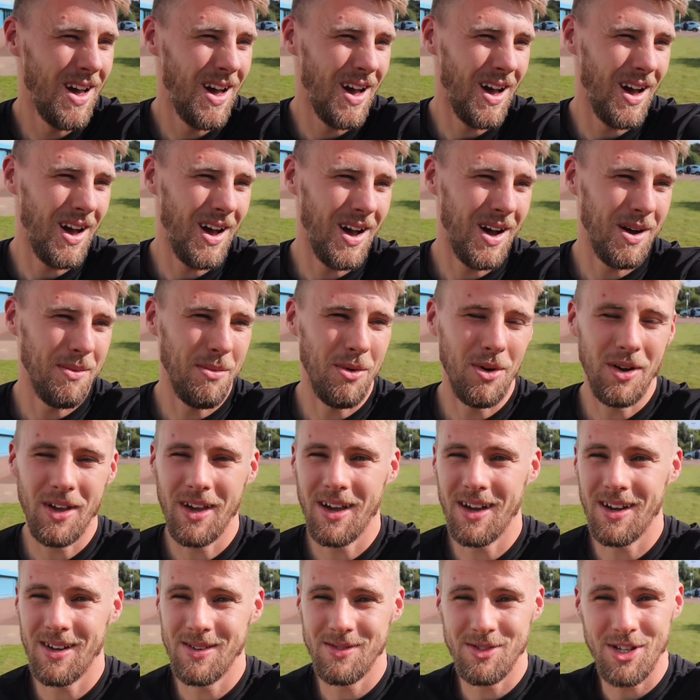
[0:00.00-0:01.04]
uh, but
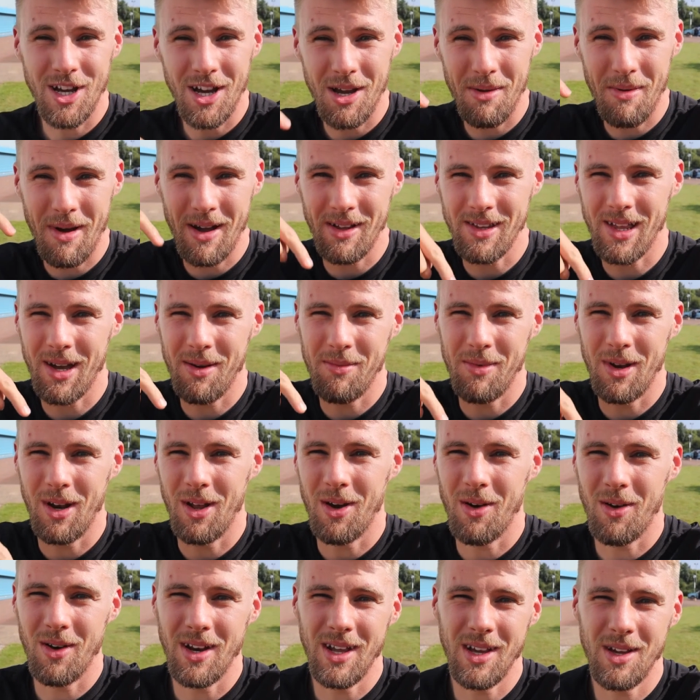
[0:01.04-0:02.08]
yeah check them out down
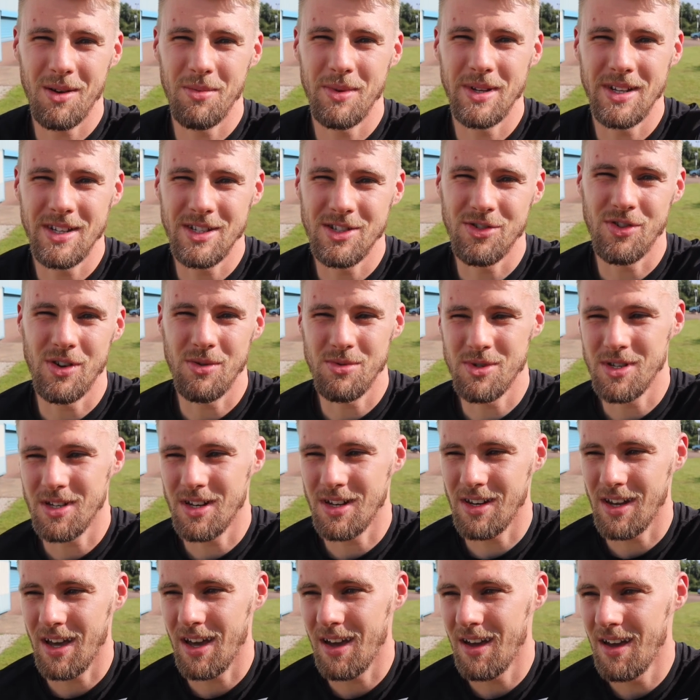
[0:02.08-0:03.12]
below I'll link them in description
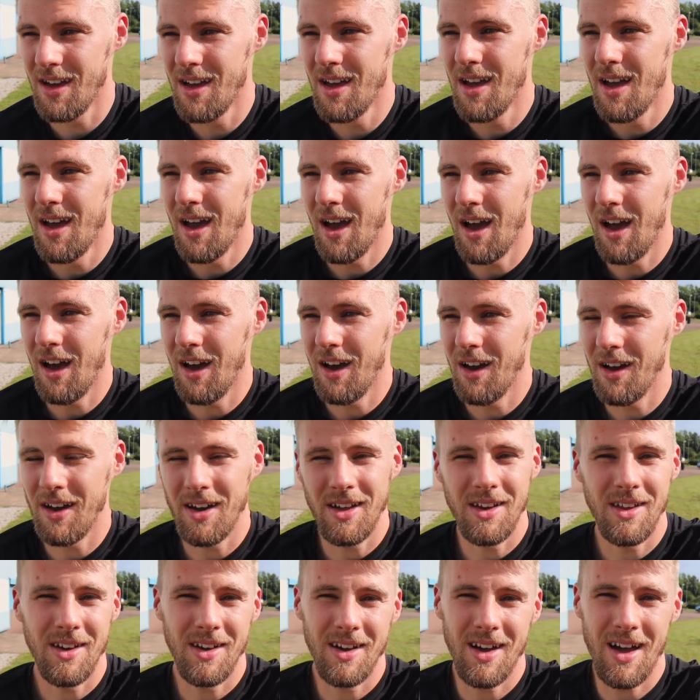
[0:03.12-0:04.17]
and that uh,
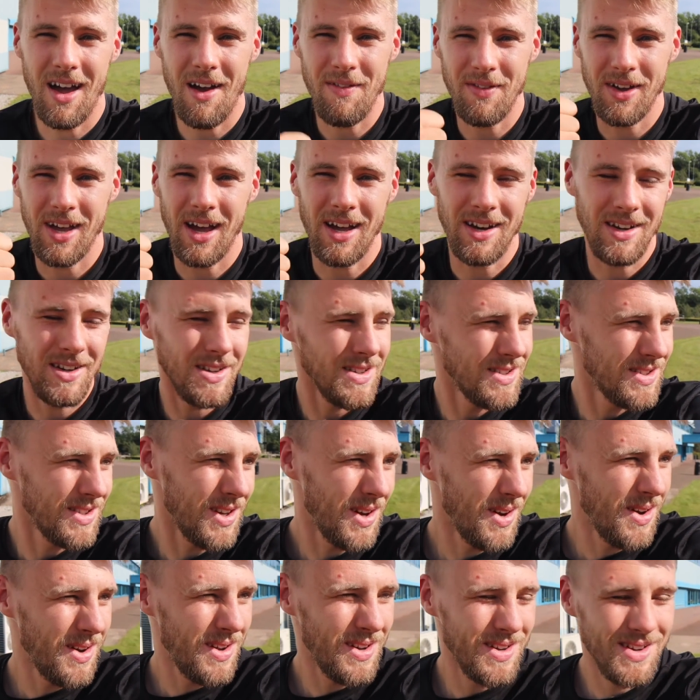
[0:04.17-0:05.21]
and uh, gander
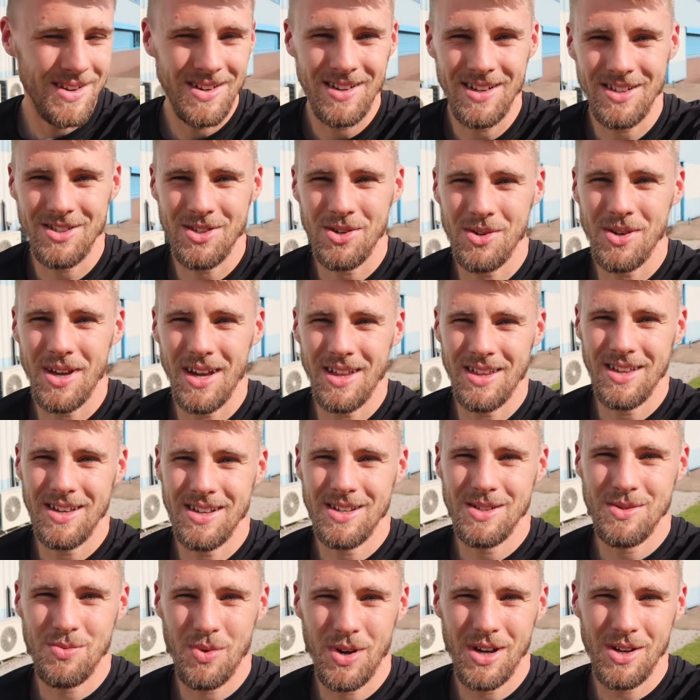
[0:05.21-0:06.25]
so let's go get
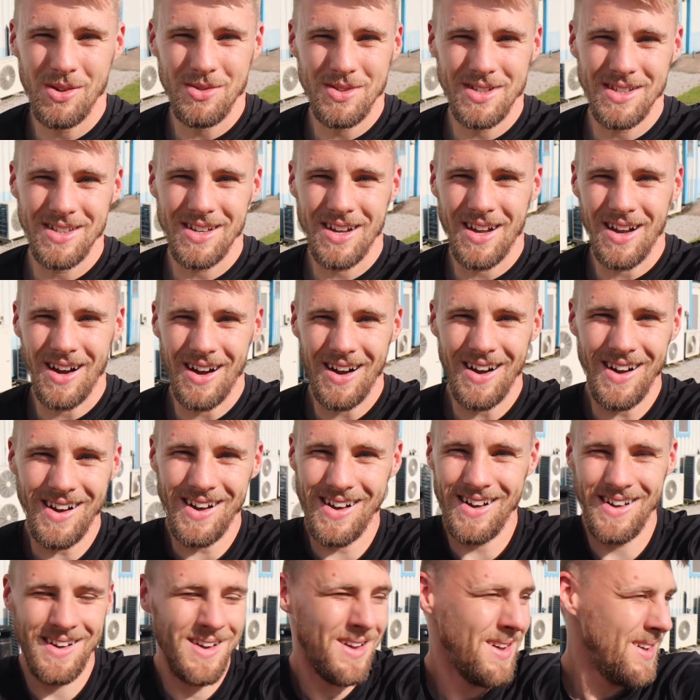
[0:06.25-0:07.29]
these wheels in the car
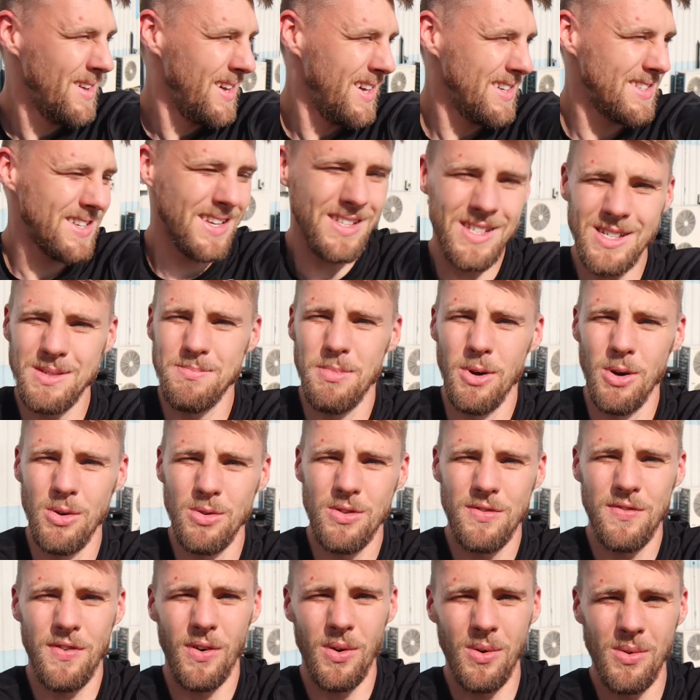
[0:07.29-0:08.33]
he says his
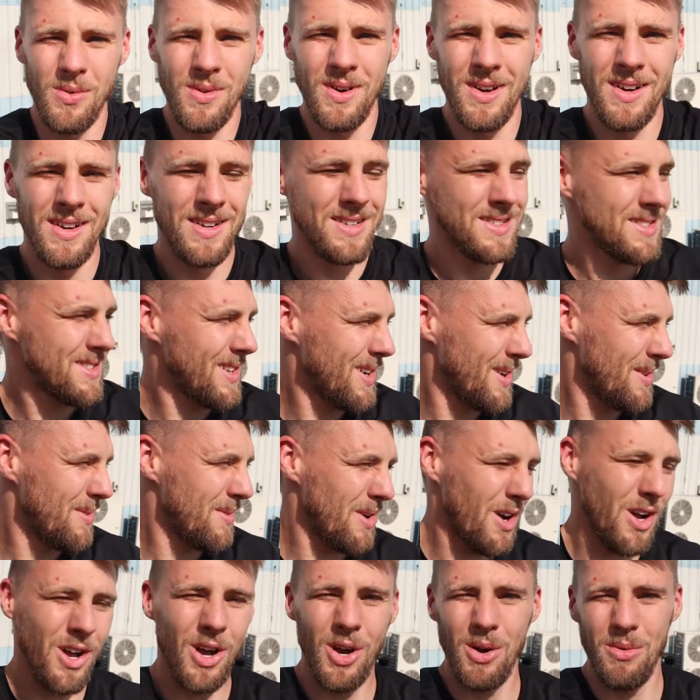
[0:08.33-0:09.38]
boots full so
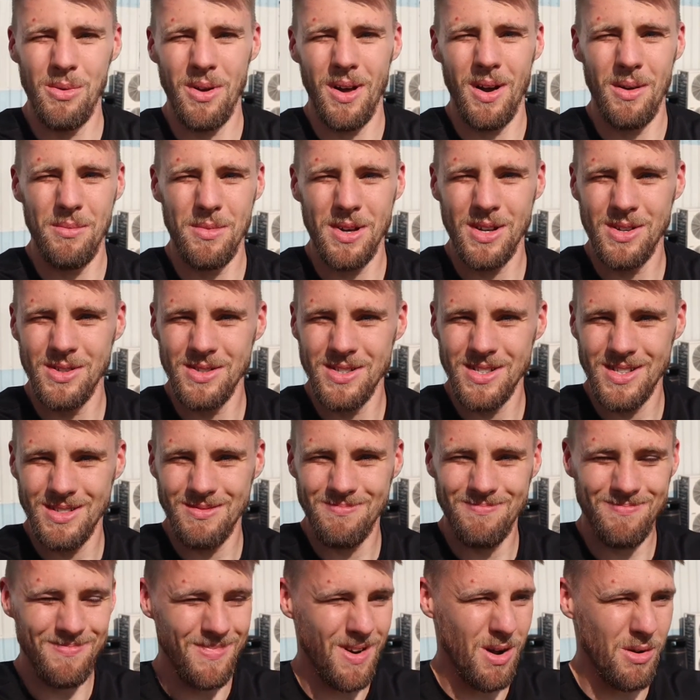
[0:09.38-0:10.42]
I hope not because
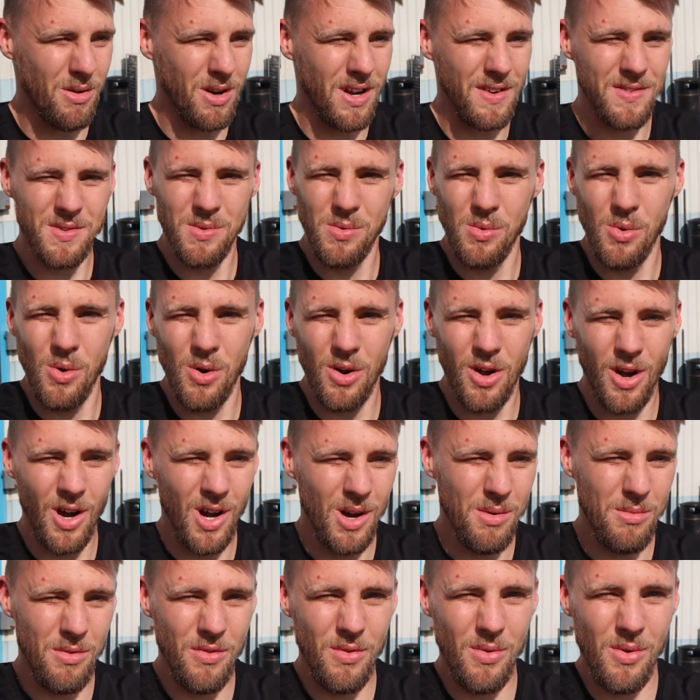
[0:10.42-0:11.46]
I'm gonna have to walk
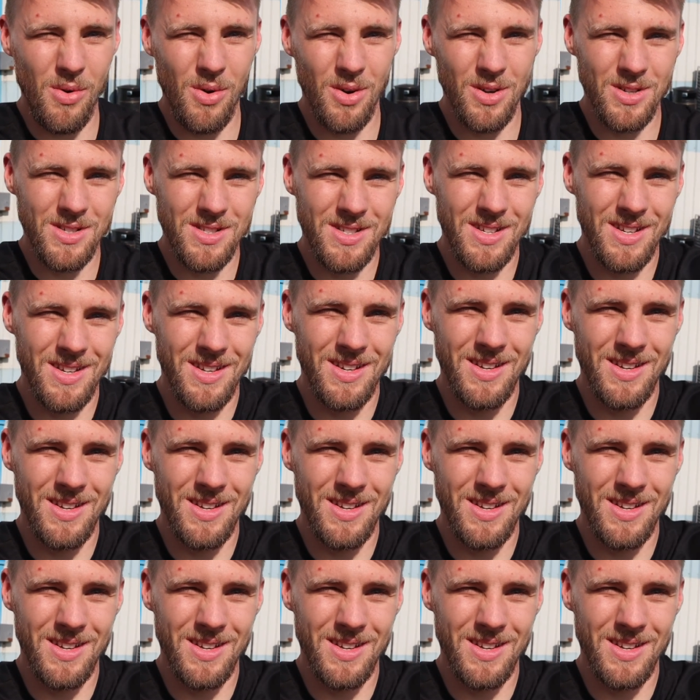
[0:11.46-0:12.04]
home otherwise